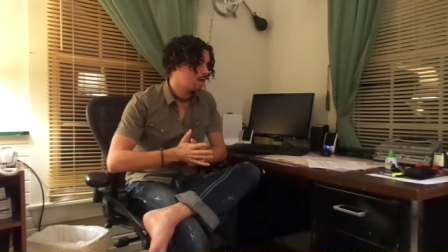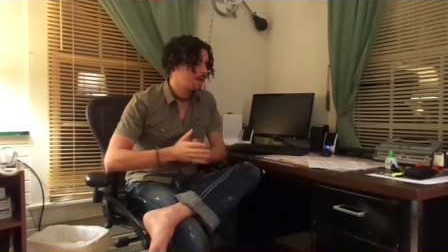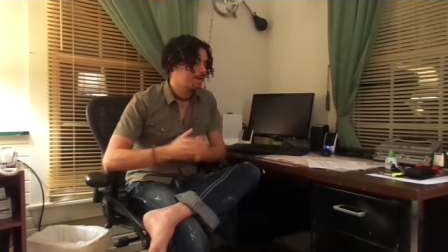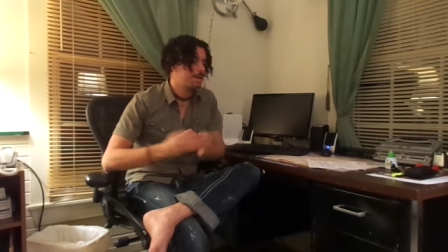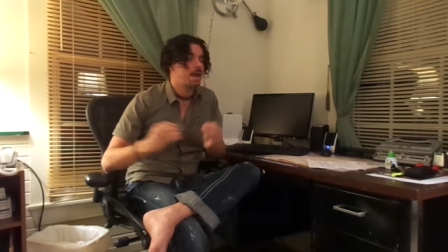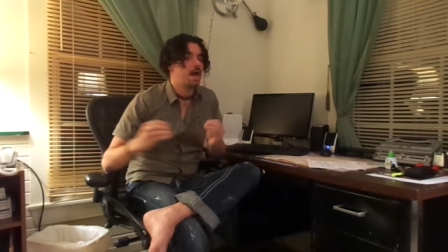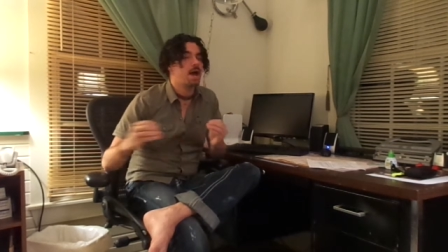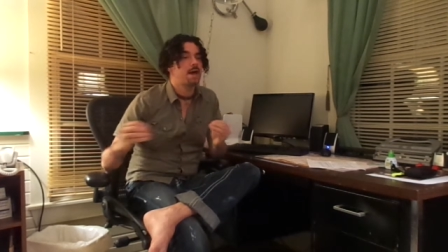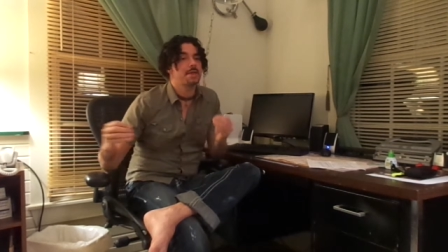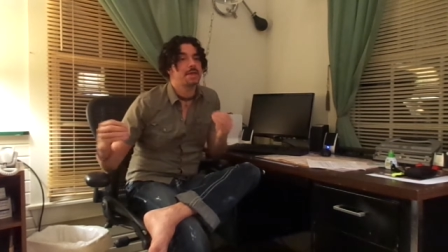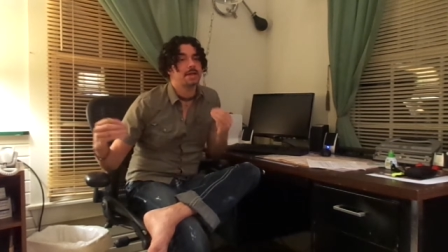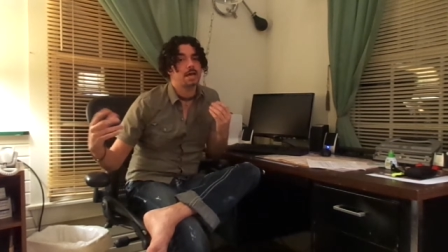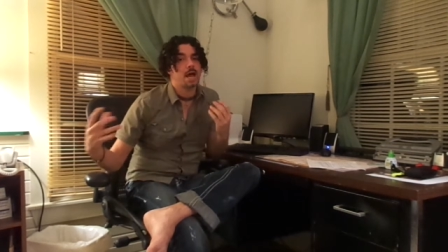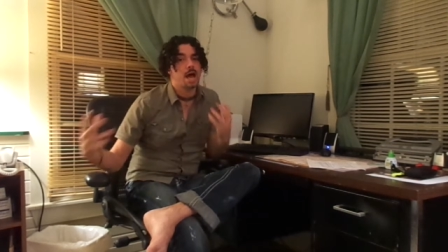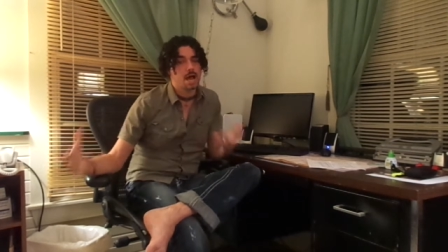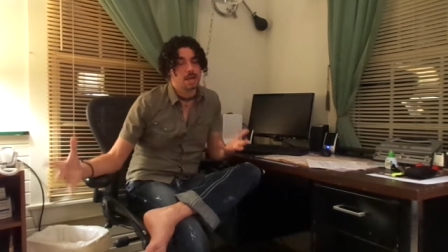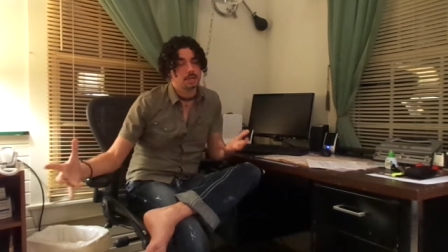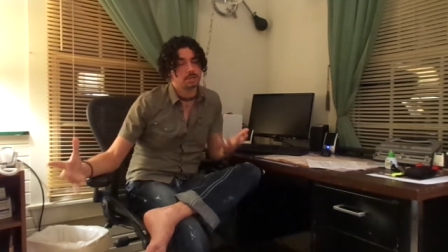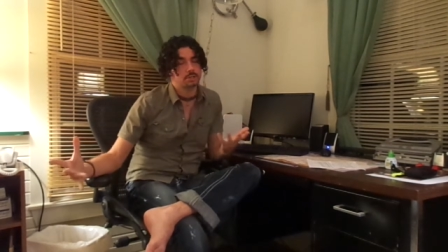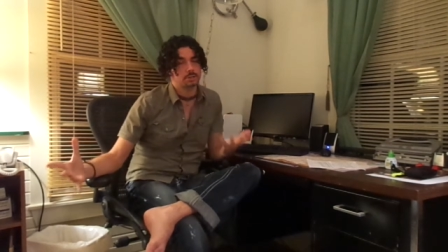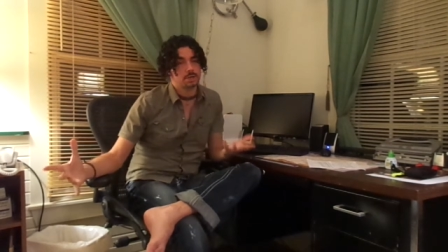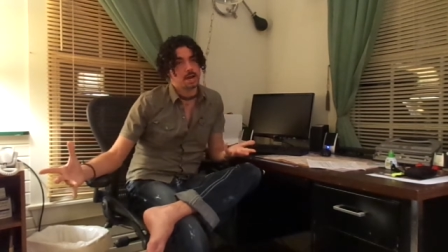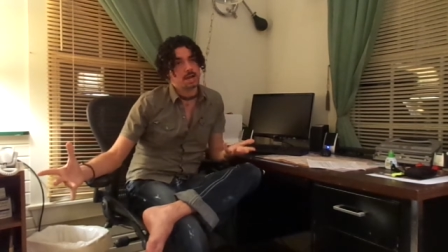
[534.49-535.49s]
And how that
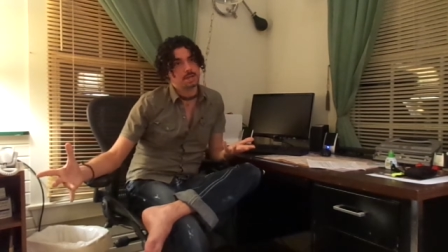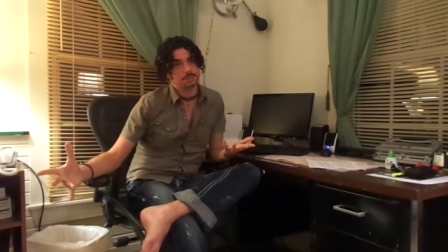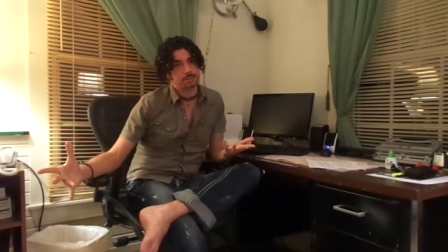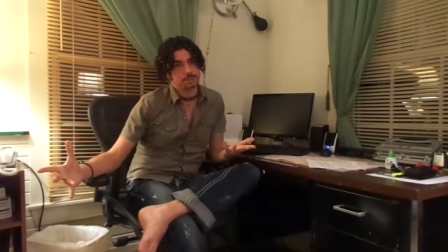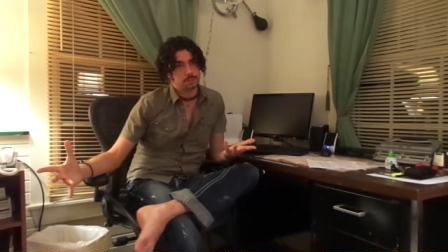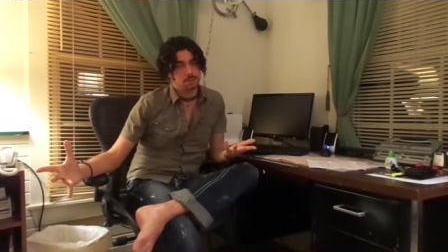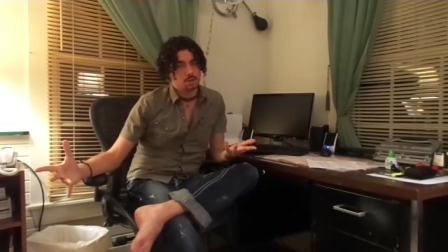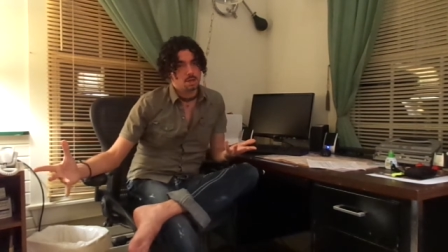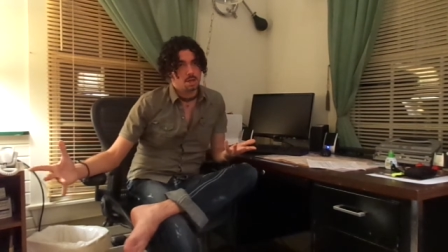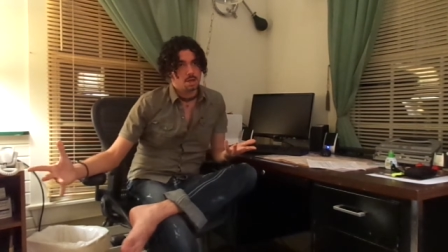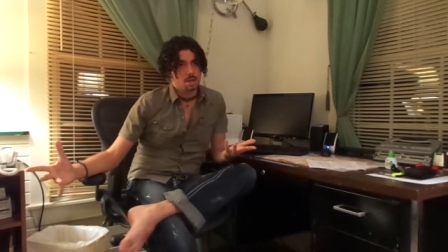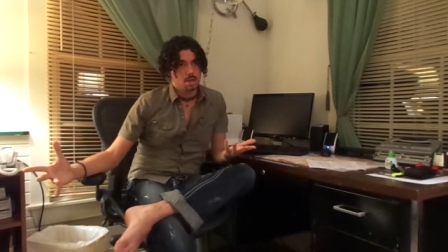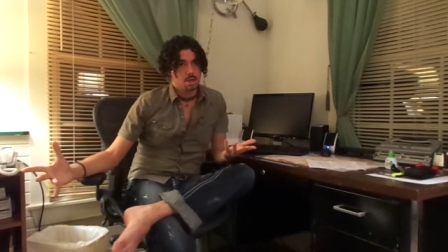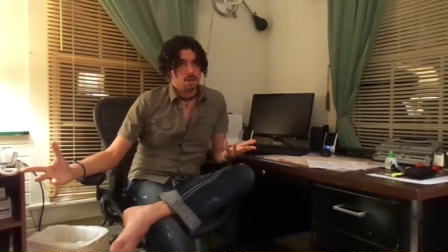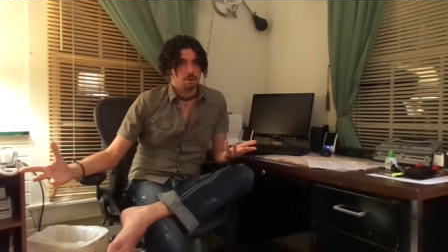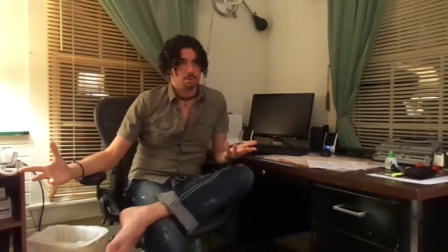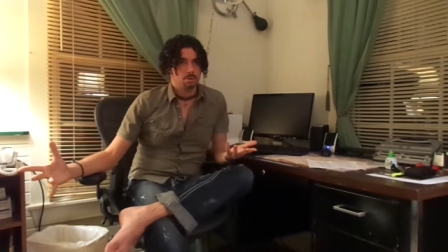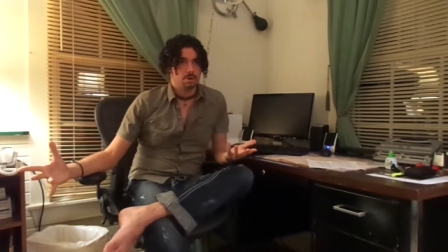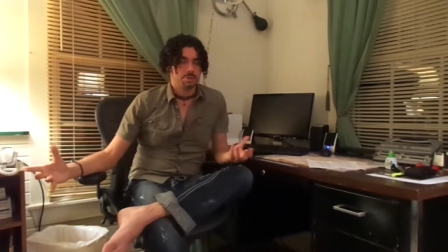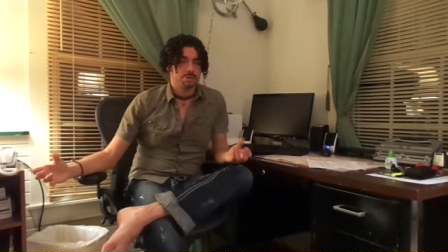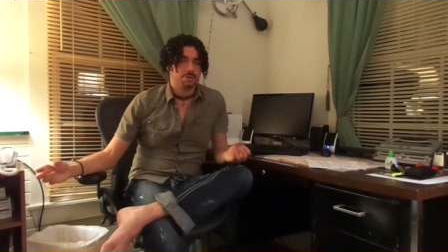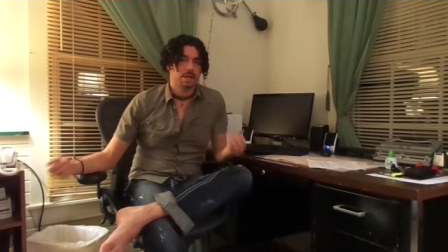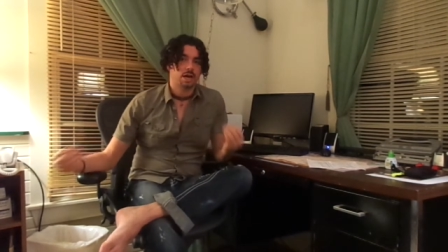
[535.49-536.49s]
contrasts
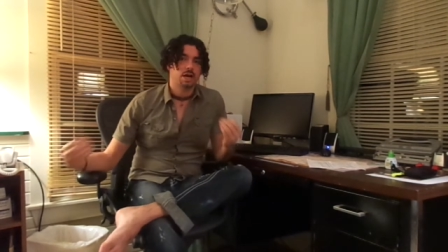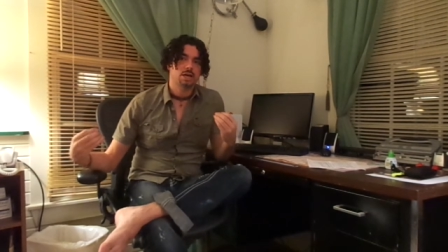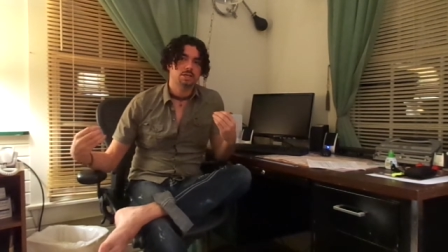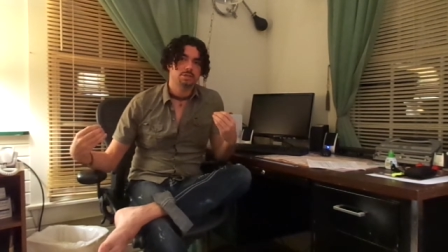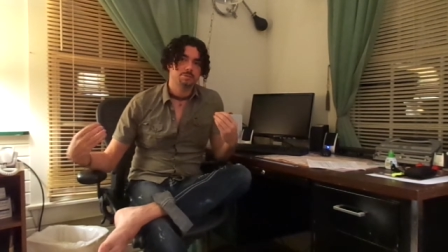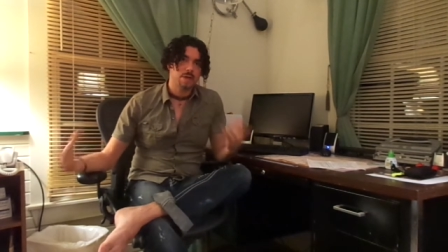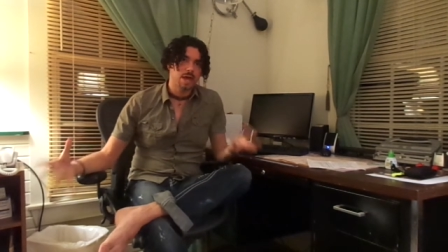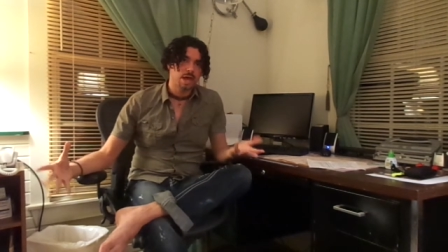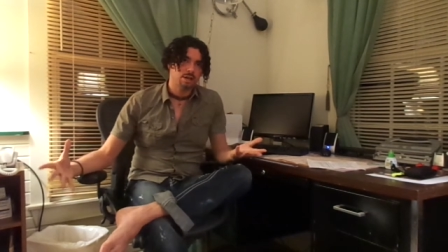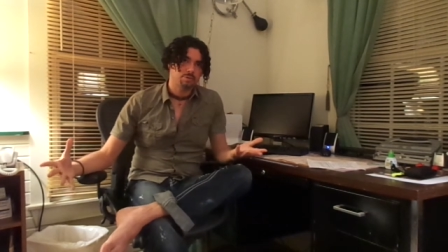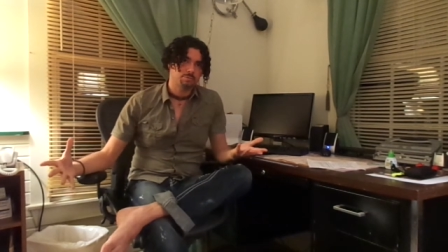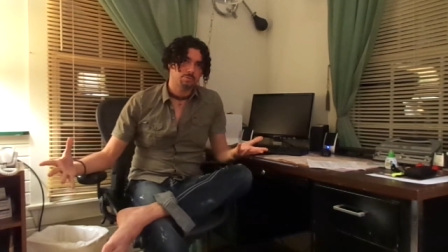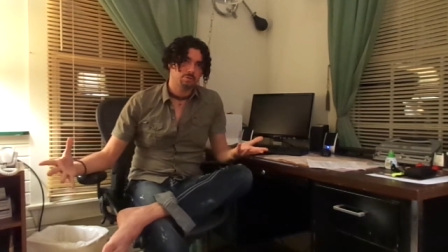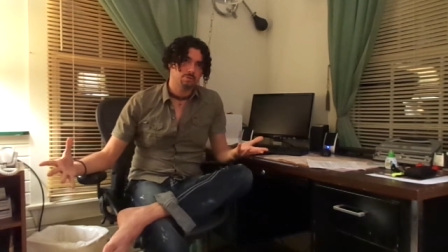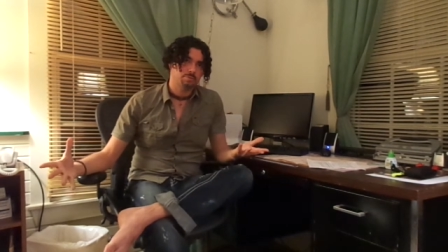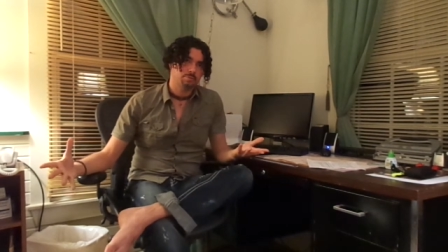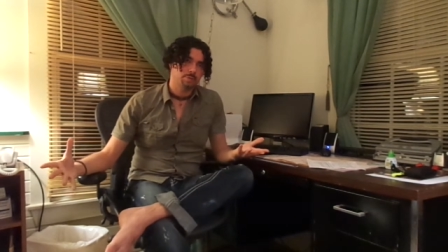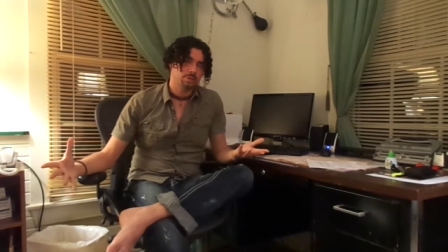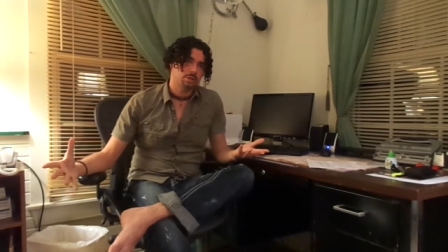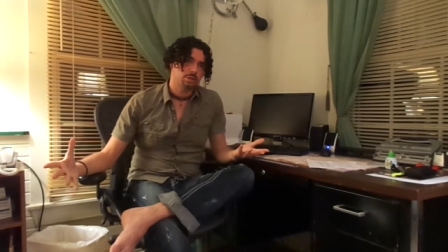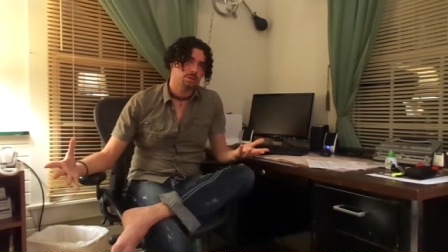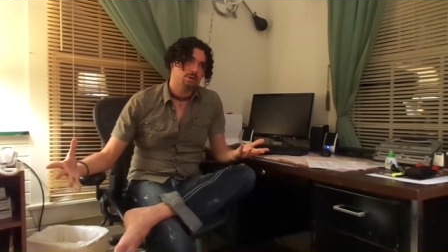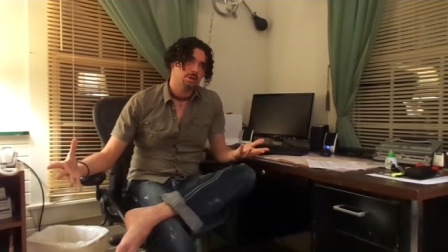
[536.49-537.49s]
with the charismatic
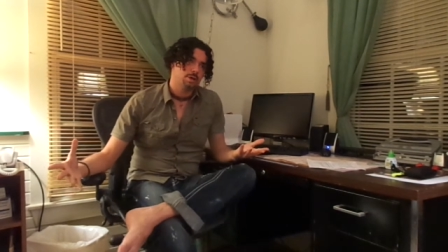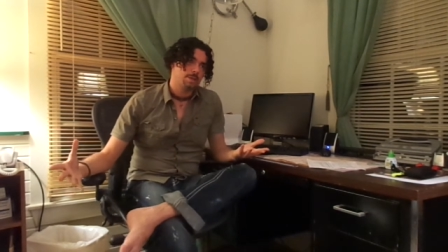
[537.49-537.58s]
movement